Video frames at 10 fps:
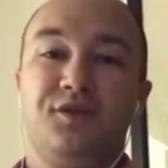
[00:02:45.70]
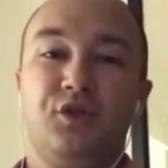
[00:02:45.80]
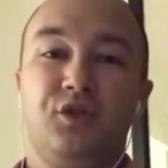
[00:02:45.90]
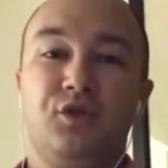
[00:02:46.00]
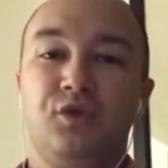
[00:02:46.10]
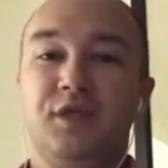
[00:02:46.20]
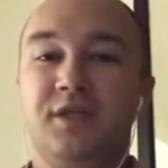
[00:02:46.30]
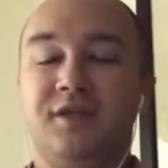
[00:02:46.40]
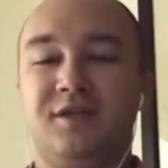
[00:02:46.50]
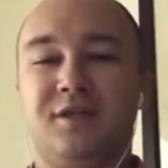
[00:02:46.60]

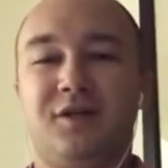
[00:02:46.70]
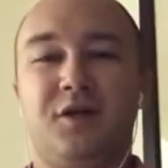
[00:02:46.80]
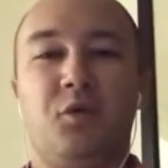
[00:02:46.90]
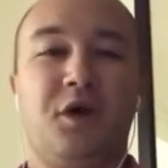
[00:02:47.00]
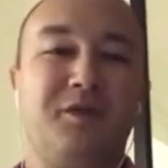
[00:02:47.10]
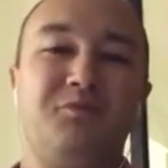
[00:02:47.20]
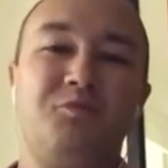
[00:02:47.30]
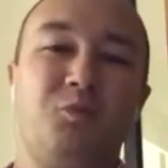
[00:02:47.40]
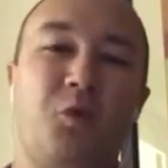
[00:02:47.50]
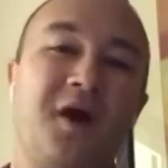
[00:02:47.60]
newly wed
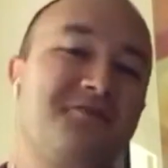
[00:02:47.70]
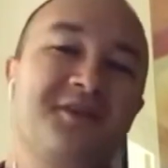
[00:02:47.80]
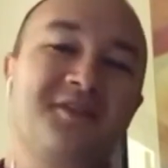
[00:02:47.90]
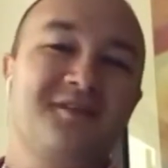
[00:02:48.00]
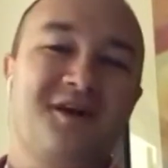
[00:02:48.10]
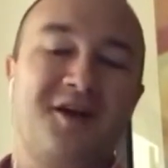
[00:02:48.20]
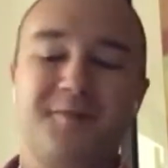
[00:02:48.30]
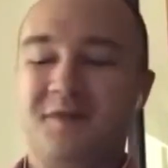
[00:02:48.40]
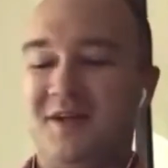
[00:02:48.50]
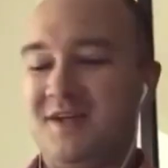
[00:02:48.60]
wife at the
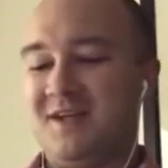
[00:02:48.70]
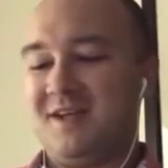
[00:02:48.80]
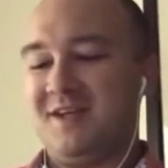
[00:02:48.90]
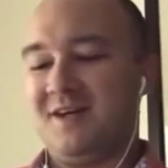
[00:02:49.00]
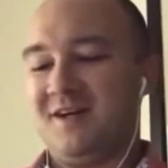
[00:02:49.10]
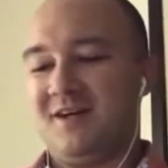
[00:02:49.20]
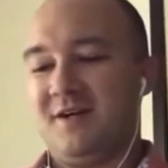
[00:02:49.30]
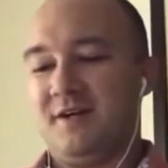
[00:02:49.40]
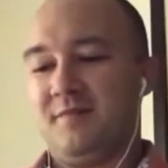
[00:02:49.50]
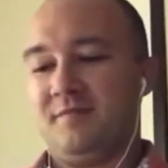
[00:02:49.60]
time.
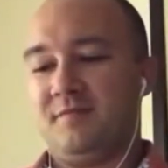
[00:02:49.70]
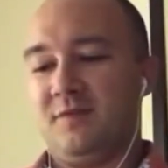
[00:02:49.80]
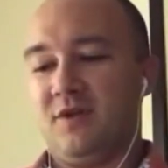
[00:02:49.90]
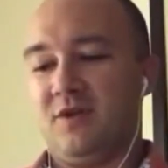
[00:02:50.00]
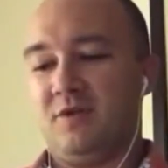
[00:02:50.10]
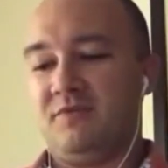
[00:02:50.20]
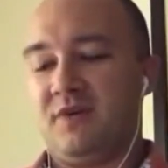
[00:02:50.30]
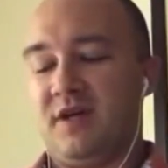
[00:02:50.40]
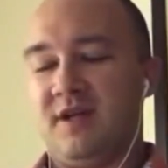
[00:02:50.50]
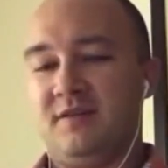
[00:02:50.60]
We
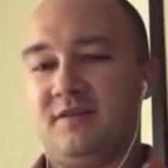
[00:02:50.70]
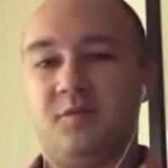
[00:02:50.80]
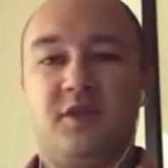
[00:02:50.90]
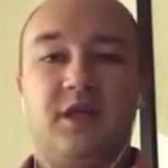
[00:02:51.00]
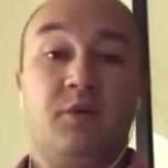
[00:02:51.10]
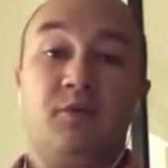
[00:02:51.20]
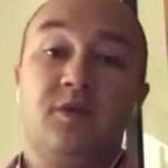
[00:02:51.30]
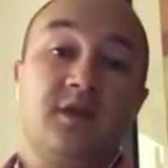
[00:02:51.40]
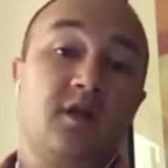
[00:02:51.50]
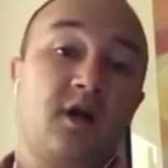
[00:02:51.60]
find something that we
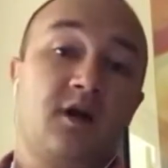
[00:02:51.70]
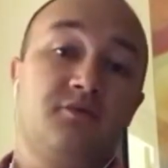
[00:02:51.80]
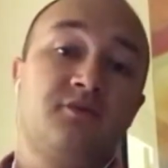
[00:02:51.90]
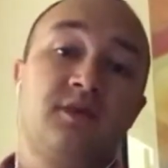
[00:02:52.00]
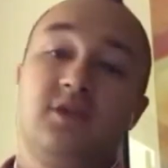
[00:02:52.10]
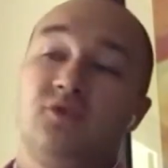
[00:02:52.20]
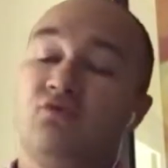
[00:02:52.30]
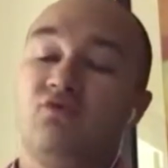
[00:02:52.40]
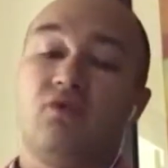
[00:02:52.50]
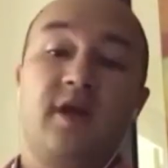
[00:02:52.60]
really love,
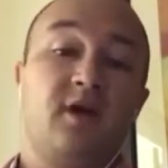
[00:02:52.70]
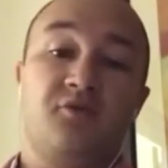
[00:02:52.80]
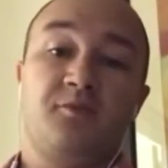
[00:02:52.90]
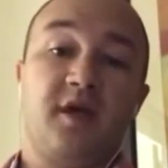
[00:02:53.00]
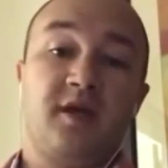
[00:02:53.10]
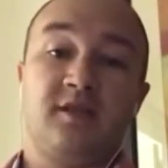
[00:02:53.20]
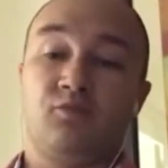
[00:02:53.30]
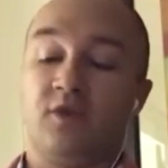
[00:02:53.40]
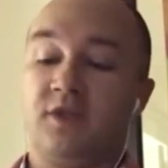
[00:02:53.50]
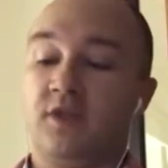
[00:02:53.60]
right off base,
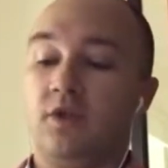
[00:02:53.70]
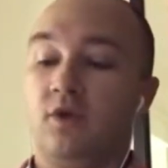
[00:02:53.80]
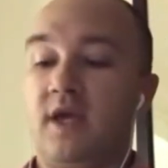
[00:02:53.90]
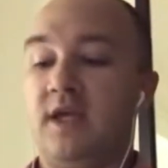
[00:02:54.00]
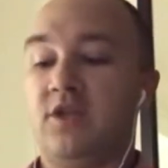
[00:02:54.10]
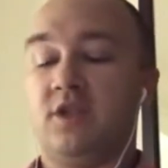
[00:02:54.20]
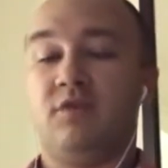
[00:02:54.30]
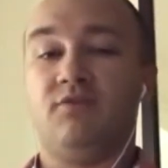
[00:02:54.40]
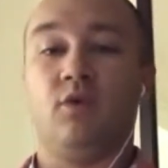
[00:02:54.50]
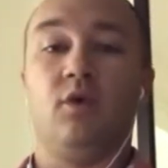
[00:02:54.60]
really good
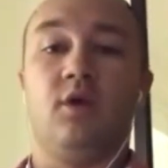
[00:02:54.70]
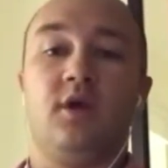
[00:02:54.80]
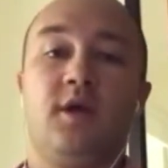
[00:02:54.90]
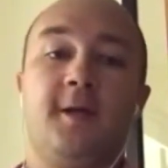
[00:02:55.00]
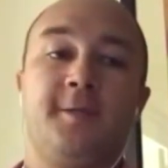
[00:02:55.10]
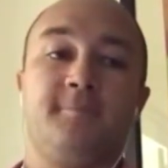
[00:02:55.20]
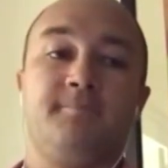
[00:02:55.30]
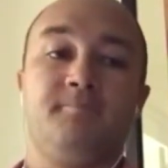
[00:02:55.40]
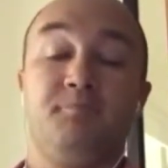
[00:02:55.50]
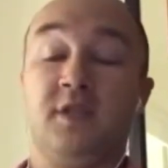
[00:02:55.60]
location for
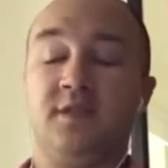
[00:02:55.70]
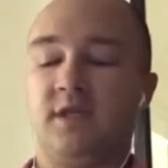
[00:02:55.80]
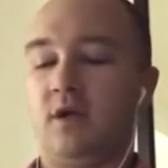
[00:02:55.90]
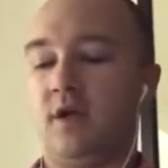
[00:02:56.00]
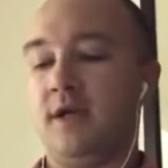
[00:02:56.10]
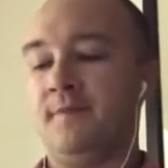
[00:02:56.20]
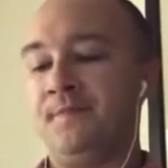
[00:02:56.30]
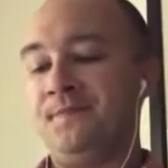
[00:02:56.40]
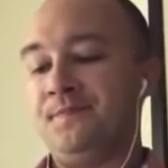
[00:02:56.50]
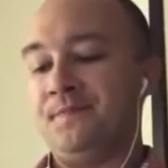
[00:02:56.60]
military,
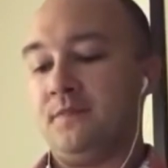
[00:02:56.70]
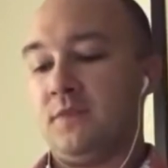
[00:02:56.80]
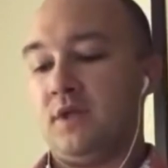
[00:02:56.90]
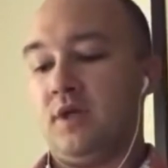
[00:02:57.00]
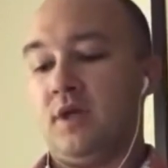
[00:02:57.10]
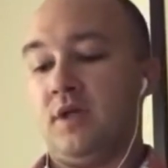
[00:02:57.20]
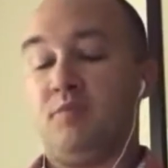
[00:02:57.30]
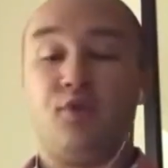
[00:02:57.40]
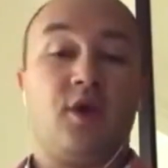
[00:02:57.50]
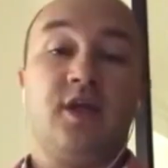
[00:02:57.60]

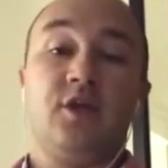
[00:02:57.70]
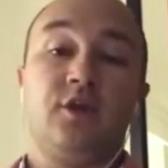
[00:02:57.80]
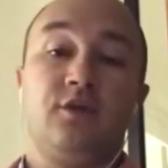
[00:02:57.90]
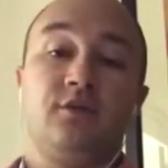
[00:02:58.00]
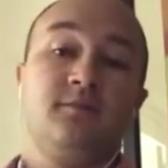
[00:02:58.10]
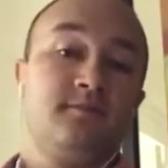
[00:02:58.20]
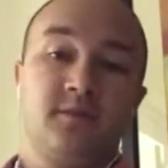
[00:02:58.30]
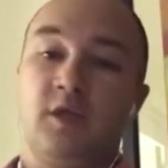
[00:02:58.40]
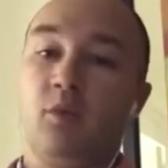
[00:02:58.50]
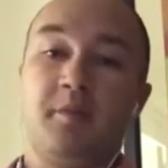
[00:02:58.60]
brand new,
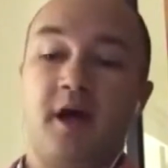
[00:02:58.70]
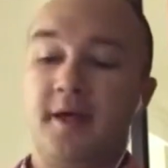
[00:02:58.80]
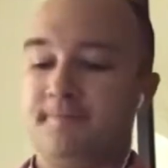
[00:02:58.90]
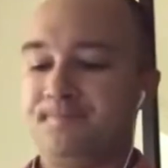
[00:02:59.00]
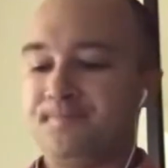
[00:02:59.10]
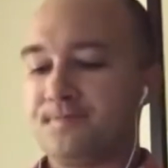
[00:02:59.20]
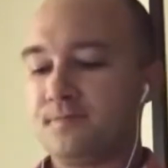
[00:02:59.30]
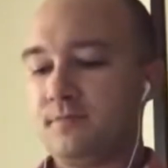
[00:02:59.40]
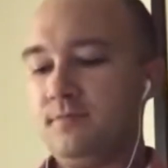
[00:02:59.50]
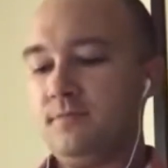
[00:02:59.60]
and we buy it.
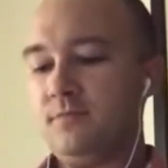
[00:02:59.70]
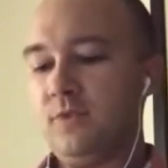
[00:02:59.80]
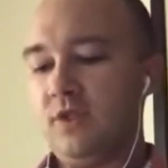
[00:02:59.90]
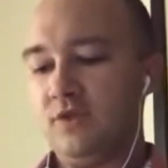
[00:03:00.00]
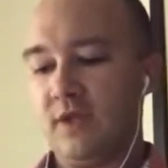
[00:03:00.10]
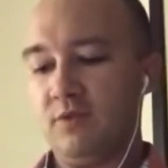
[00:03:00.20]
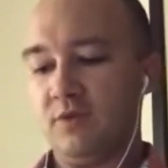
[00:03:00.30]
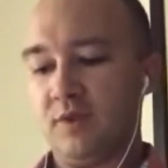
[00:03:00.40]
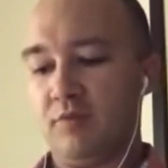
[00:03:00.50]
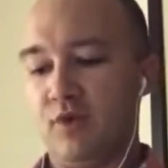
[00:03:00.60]
So that
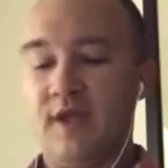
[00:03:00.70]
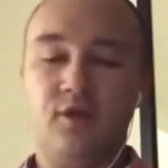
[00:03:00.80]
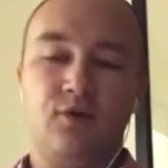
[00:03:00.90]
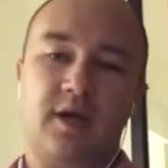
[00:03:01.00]
was a brand new